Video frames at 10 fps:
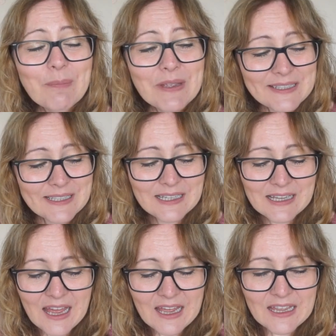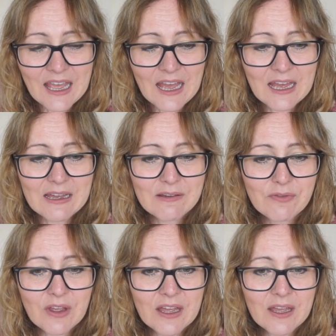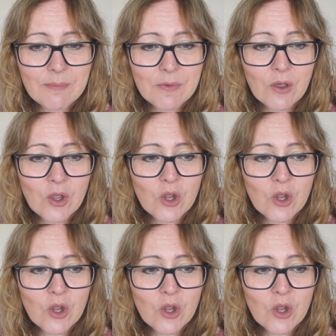Basically, I have um,